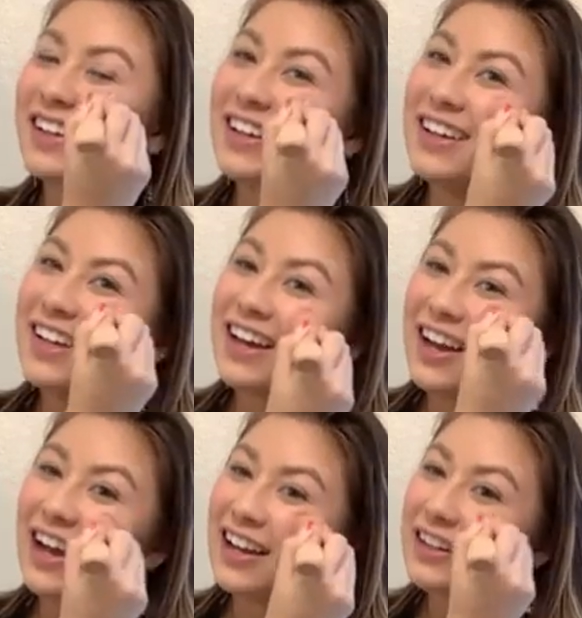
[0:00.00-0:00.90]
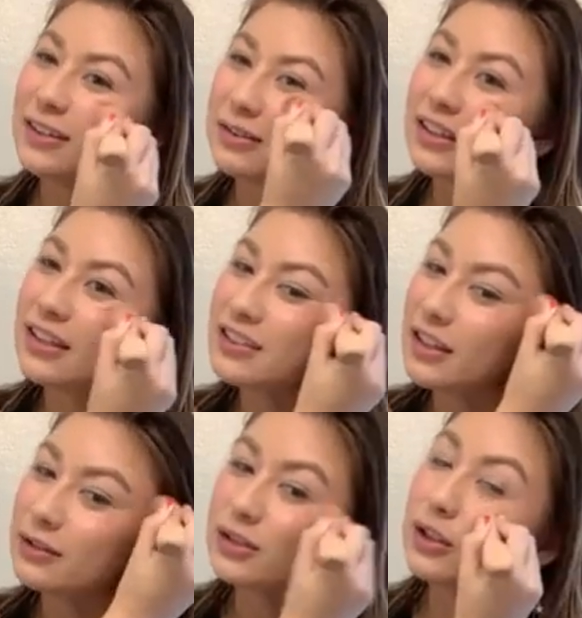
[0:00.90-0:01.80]
I didn't realize how that was going to
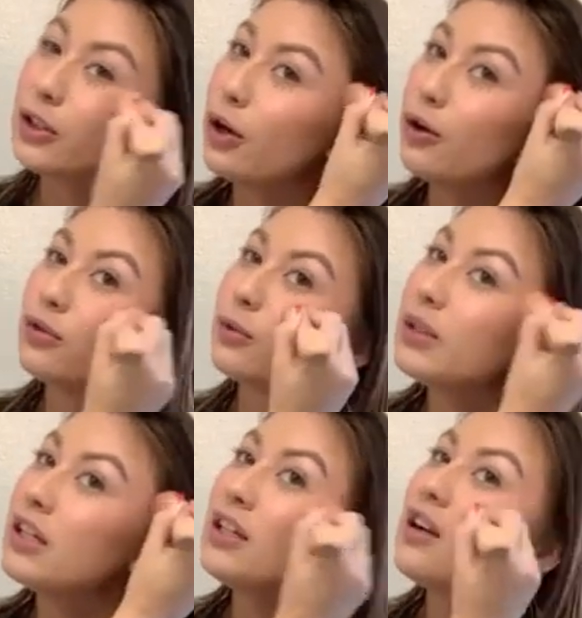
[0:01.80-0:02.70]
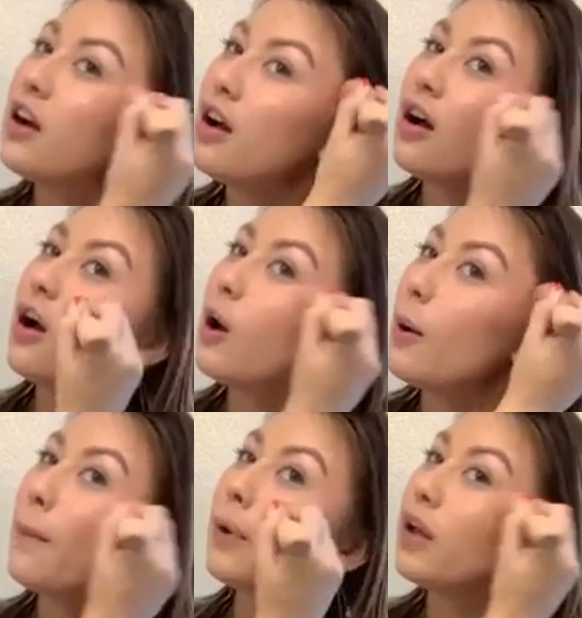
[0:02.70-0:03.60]
go for me,
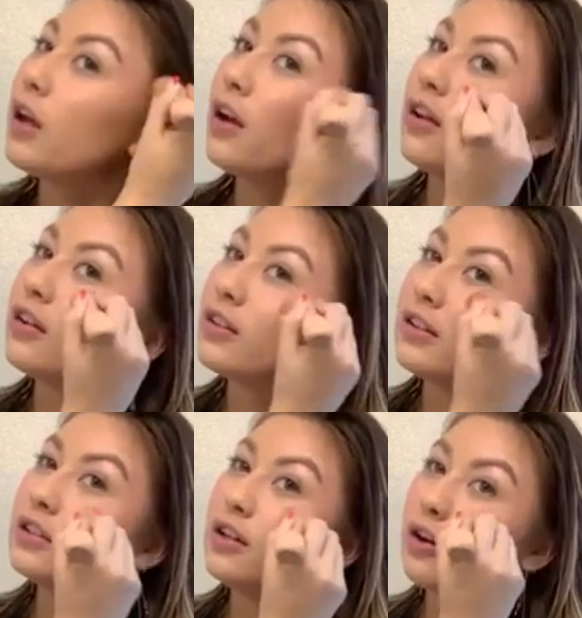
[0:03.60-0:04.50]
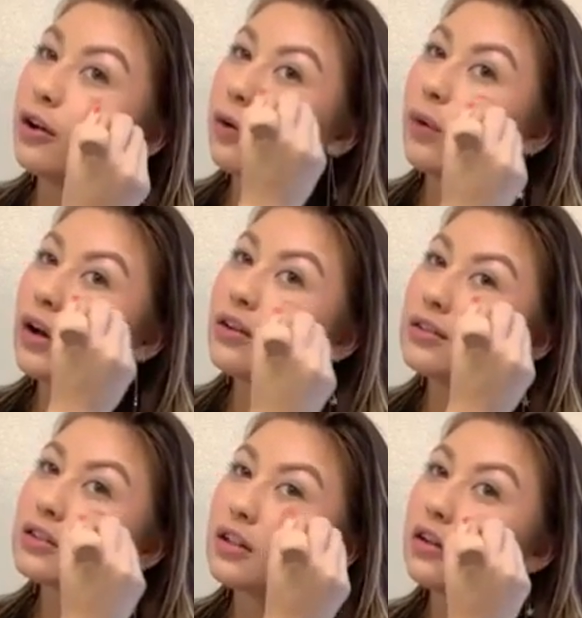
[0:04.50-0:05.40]
and it did not go well,
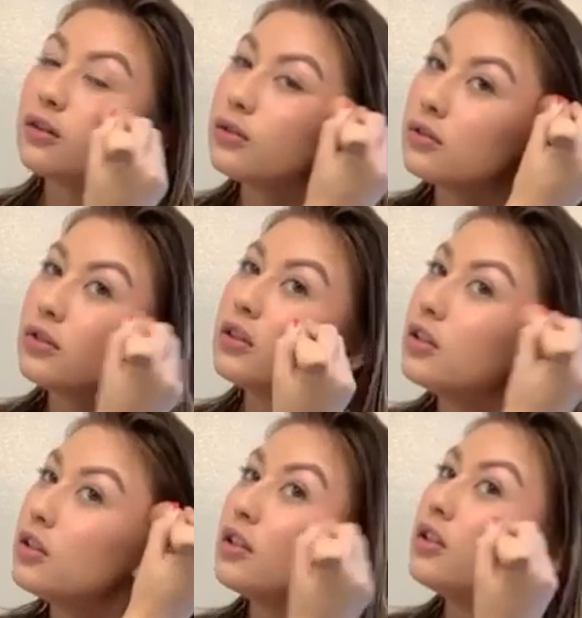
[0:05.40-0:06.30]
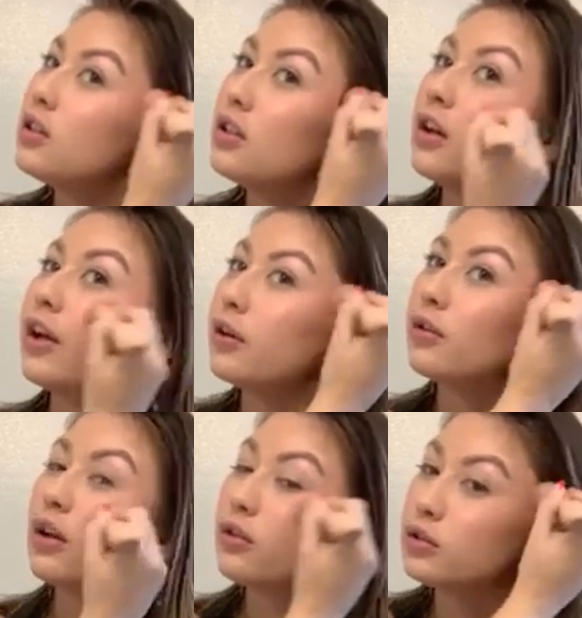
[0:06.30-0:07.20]
so I don't know. I'm
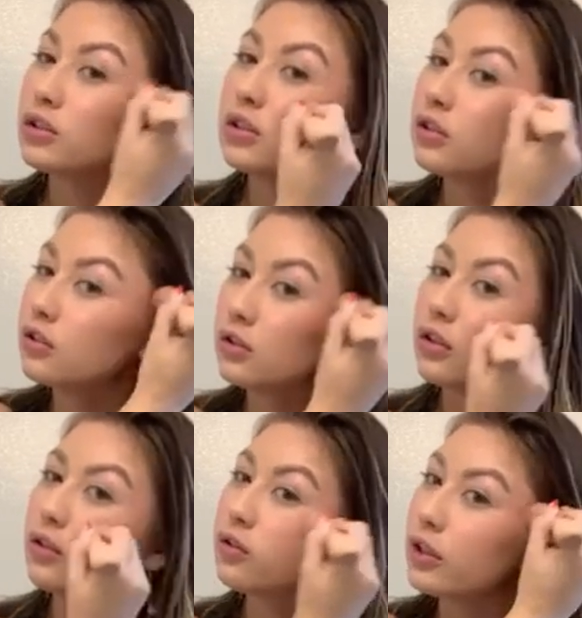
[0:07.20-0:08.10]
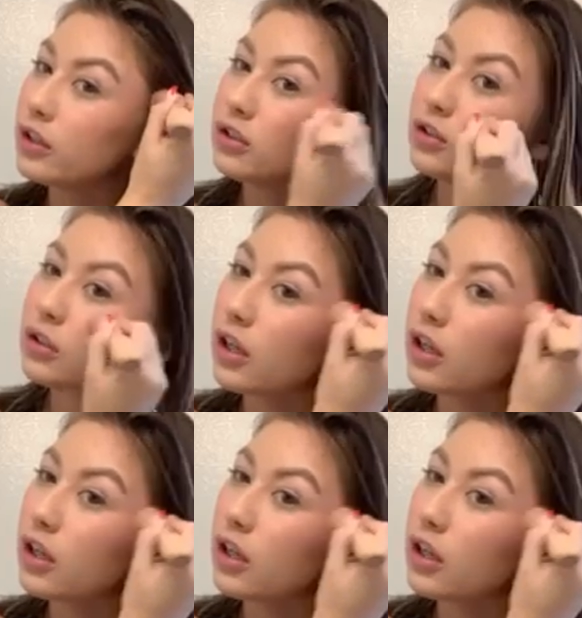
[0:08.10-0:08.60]
just a little afraid to just kind of